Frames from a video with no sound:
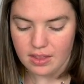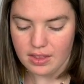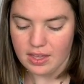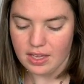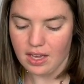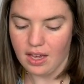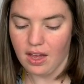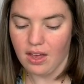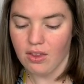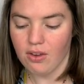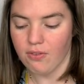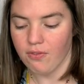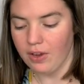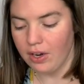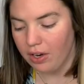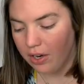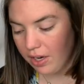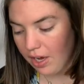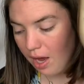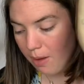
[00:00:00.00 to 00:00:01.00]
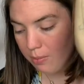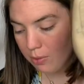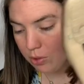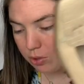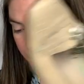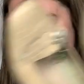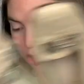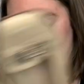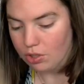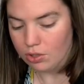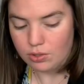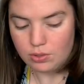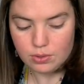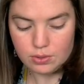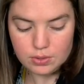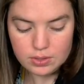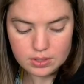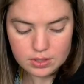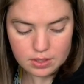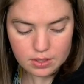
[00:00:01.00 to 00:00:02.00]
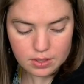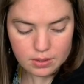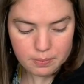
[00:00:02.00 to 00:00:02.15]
the other Ferragamo shoes,